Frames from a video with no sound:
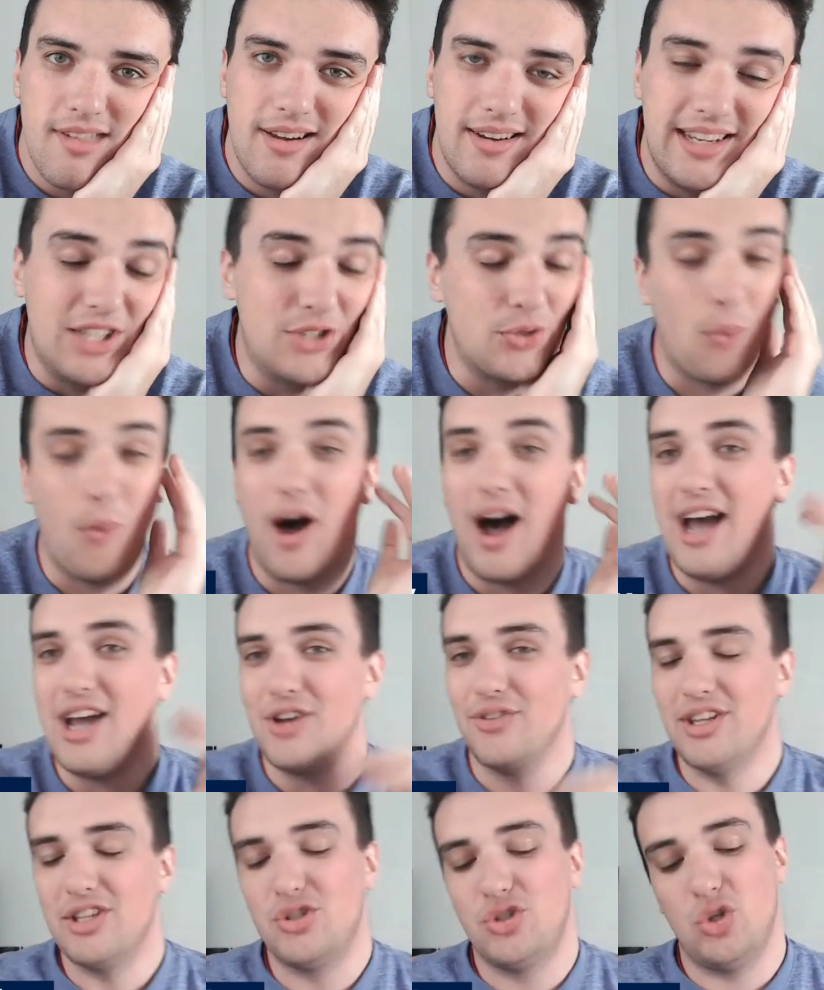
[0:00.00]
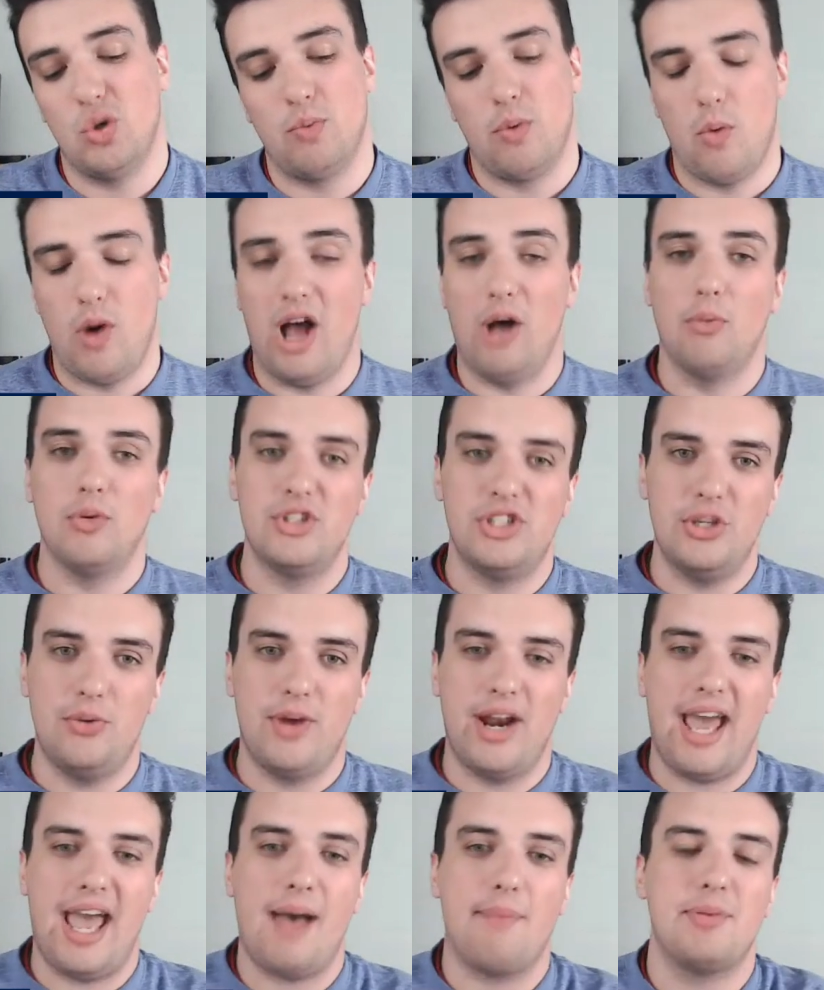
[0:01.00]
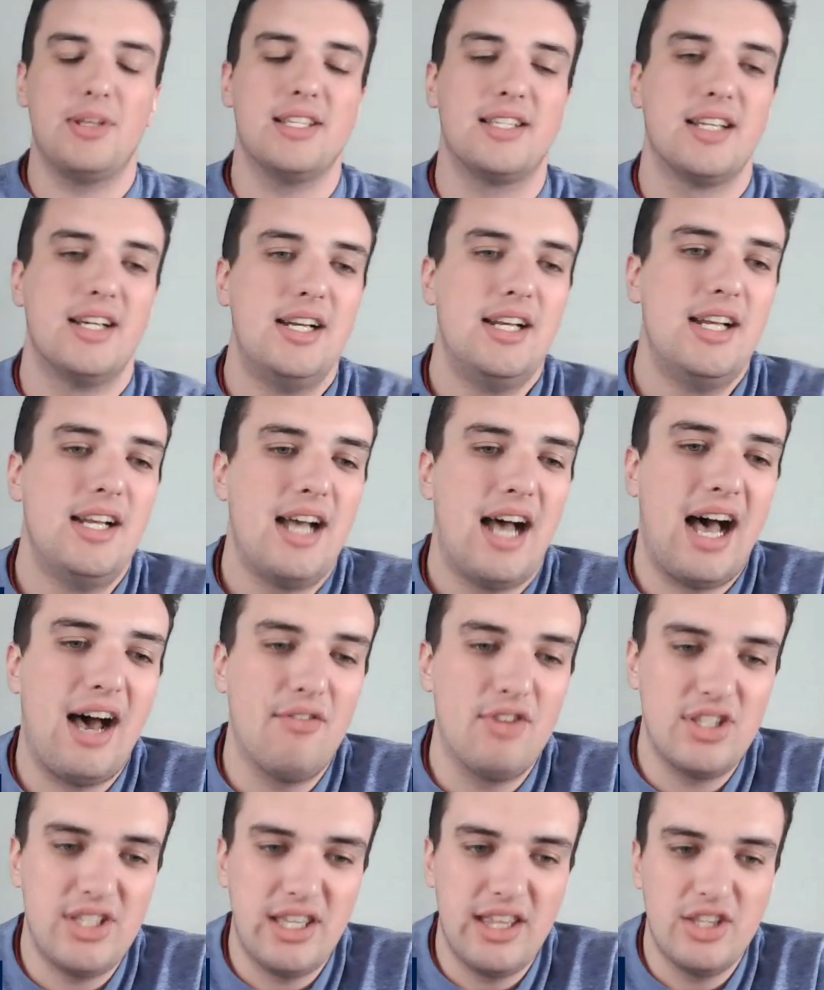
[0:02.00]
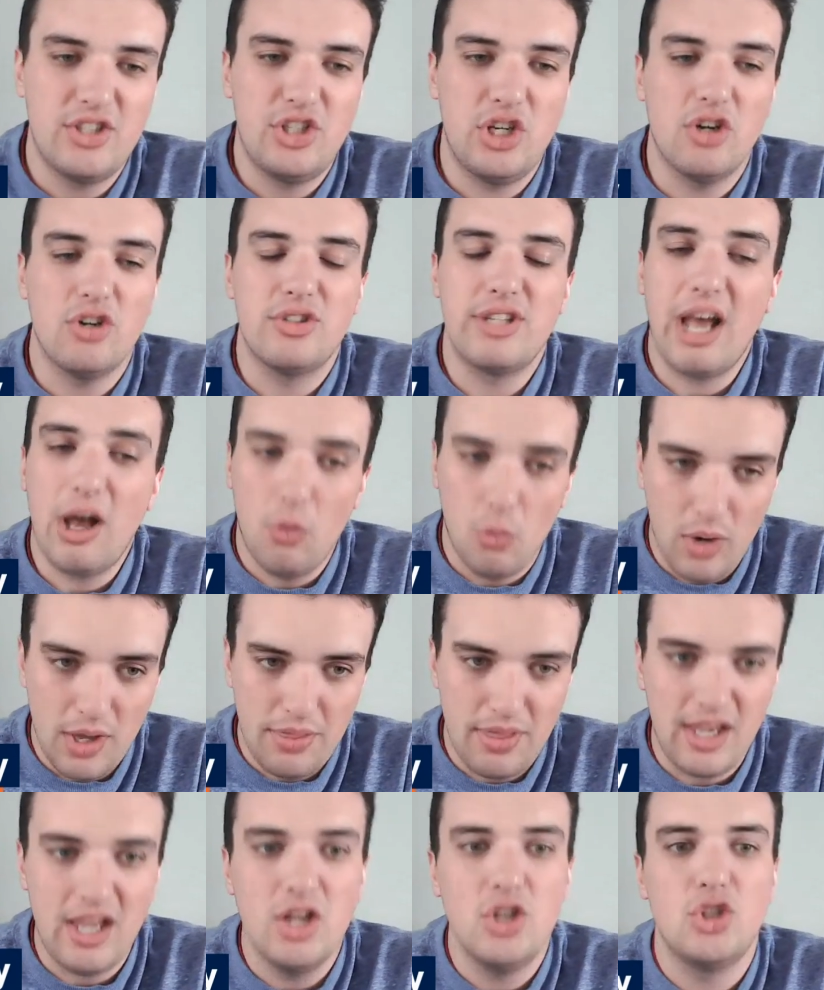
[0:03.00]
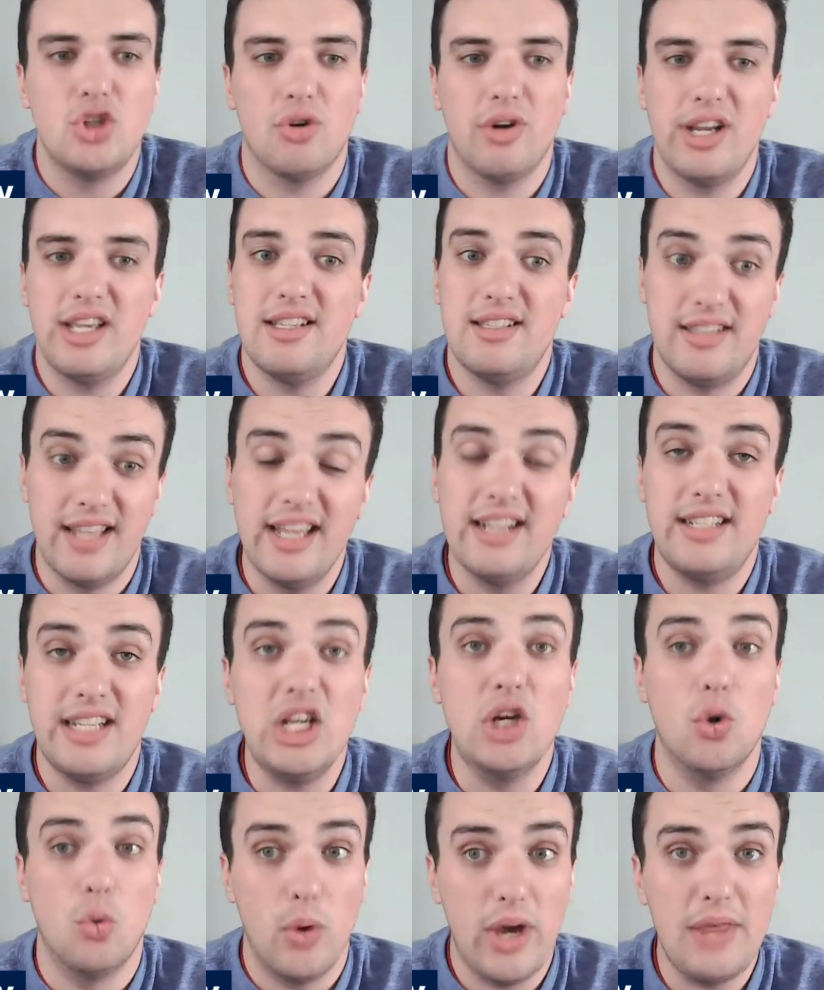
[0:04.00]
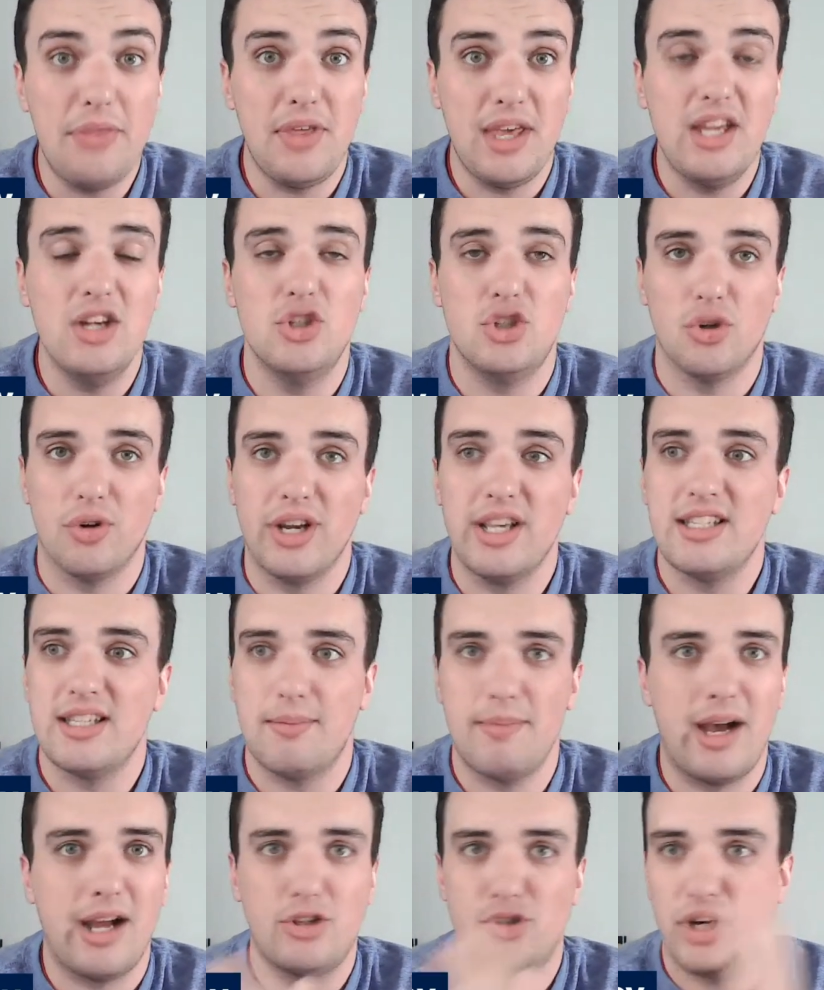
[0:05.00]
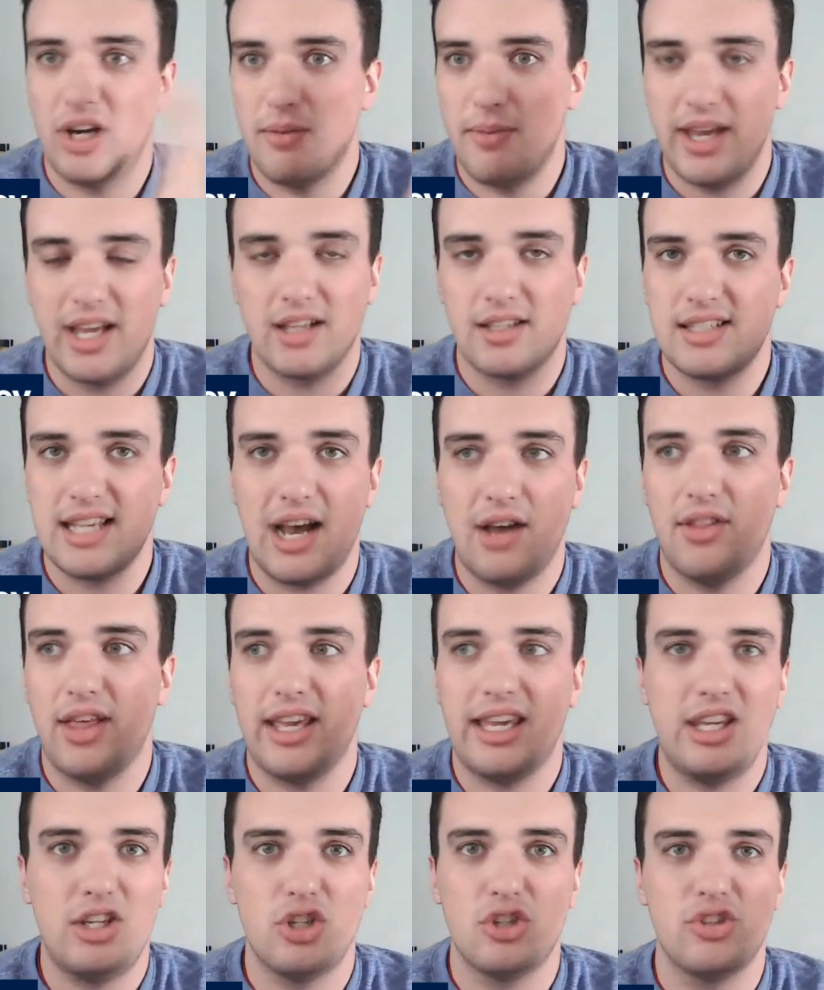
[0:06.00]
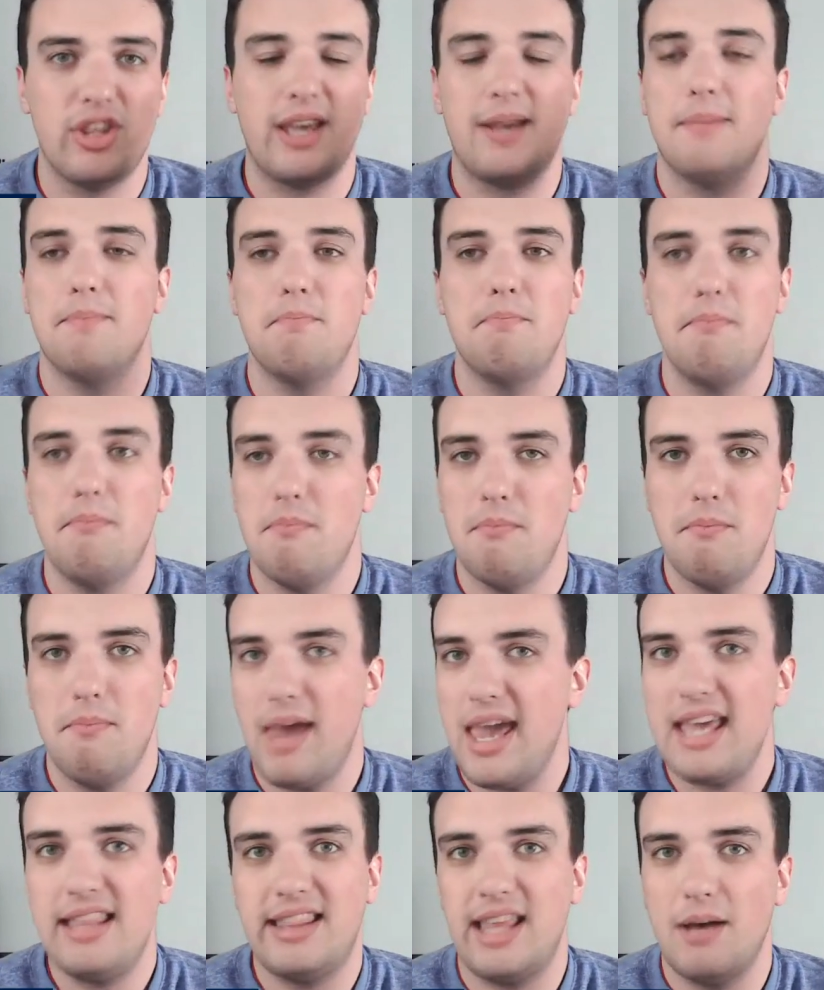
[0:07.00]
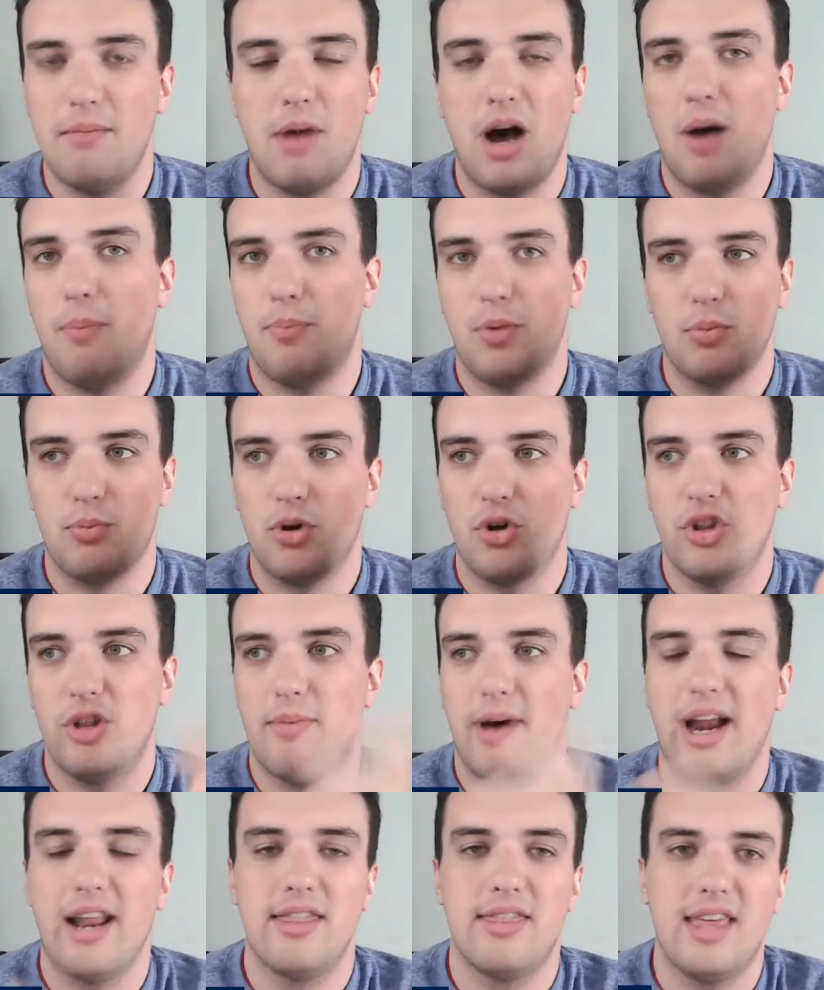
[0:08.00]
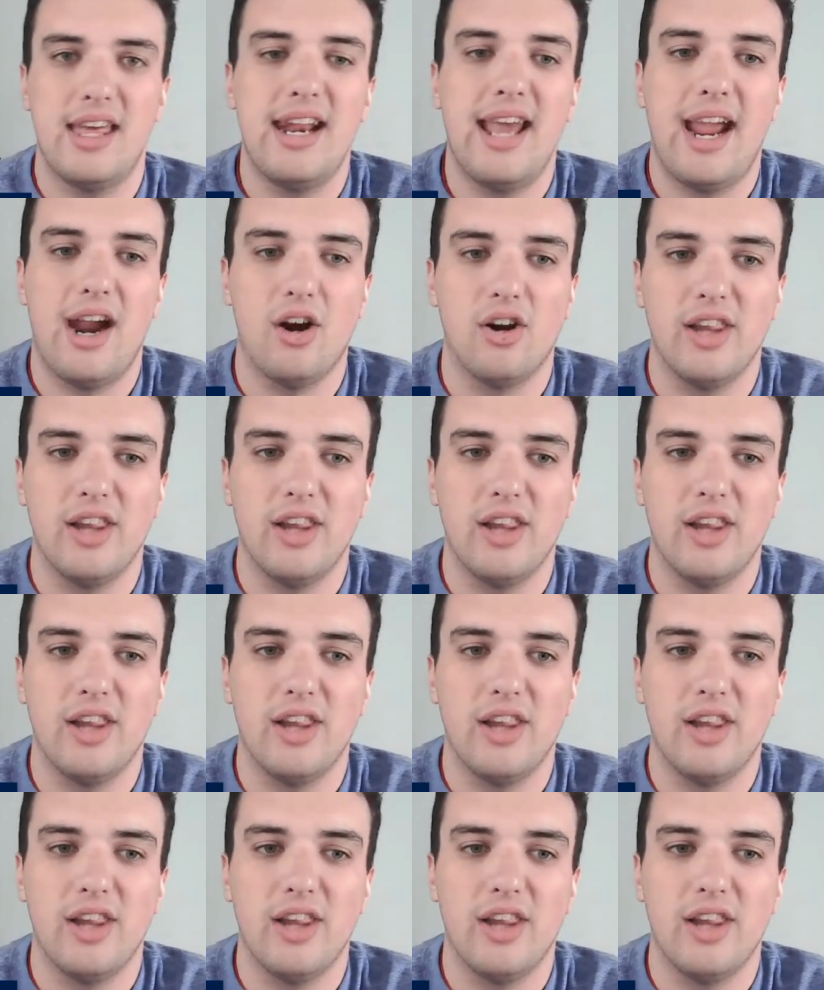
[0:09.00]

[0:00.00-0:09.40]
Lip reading: It's wild. It's super wild. We'll see what happens. Obviously, this year dealt with injuries. Did deal with injuries. I'm not trying to make it sound like he just like made them up or pulled them out of thin air.